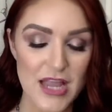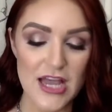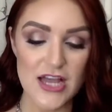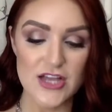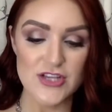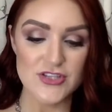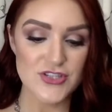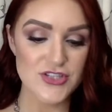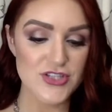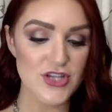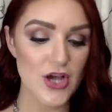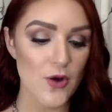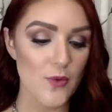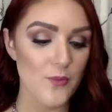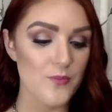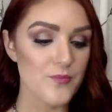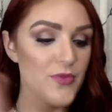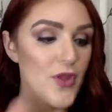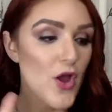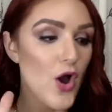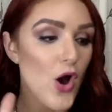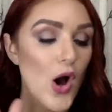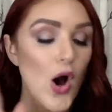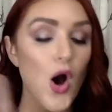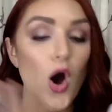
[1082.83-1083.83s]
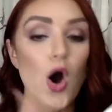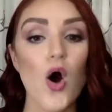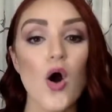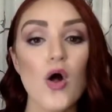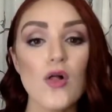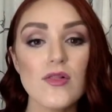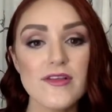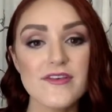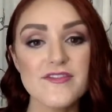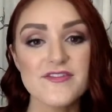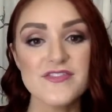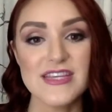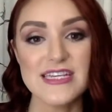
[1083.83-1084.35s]
So,
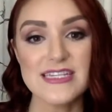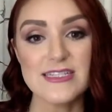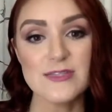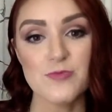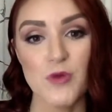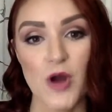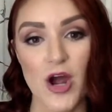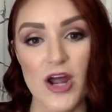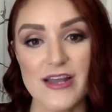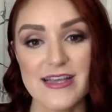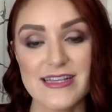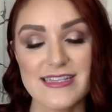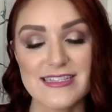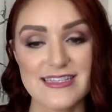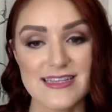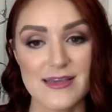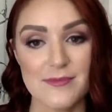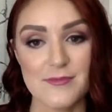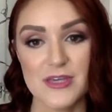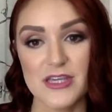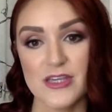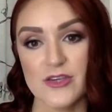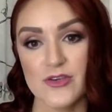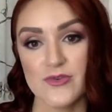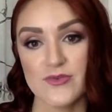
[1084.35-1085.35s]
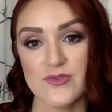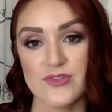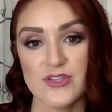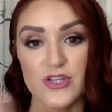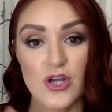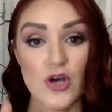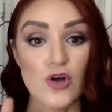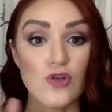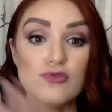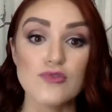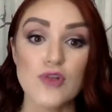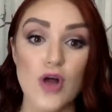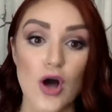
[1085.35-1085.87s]
all of these products can be used
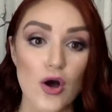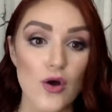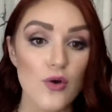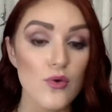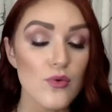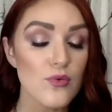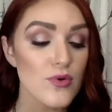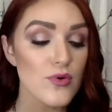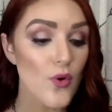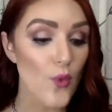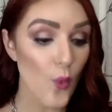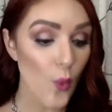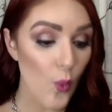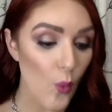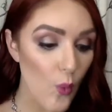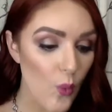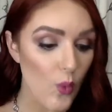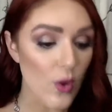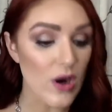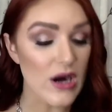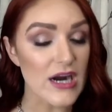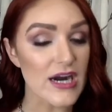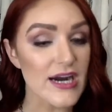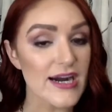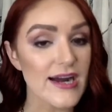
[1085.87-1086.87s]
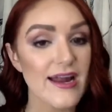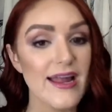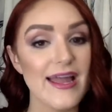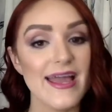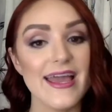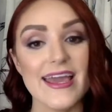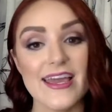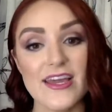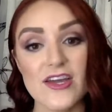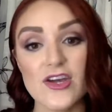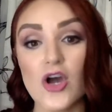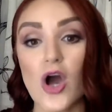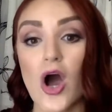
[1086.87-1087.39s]
alone or
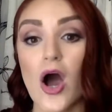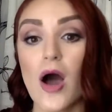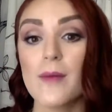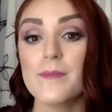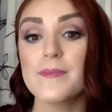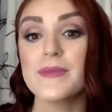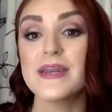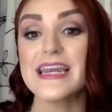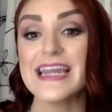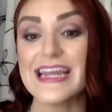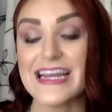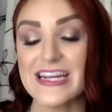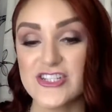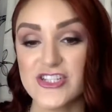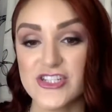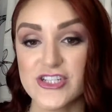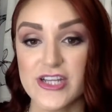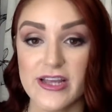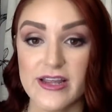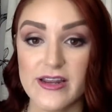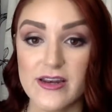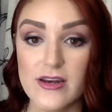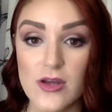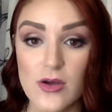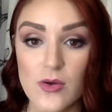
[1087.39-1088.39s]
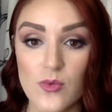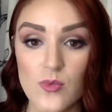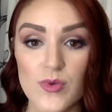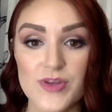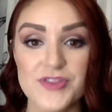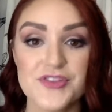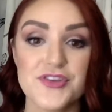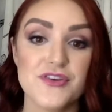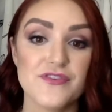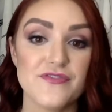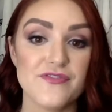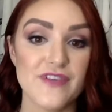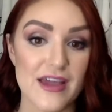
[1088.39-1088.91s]
in combination
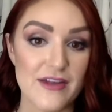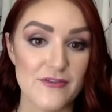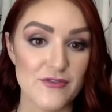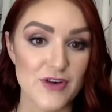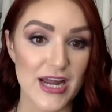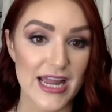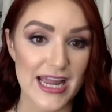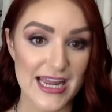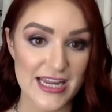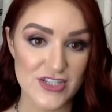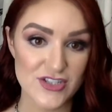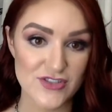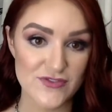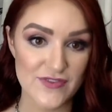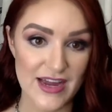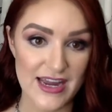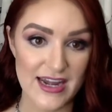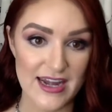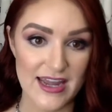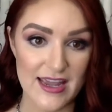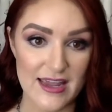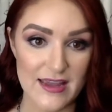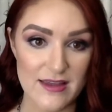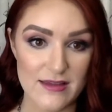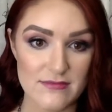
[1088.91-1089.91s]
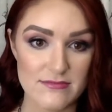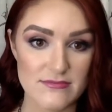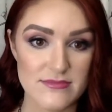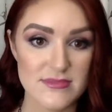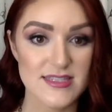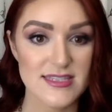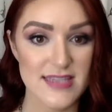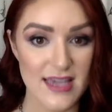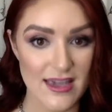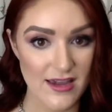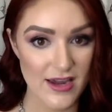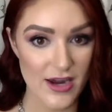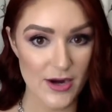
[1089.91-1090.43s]
with your favorite age fighting
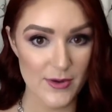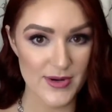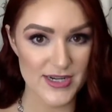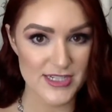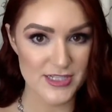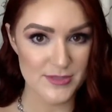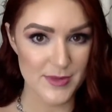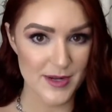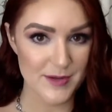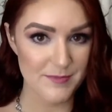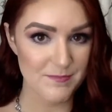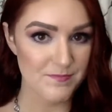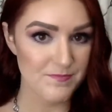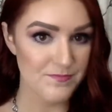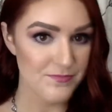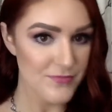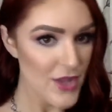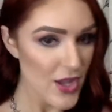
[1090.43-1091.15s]
skincare regimen.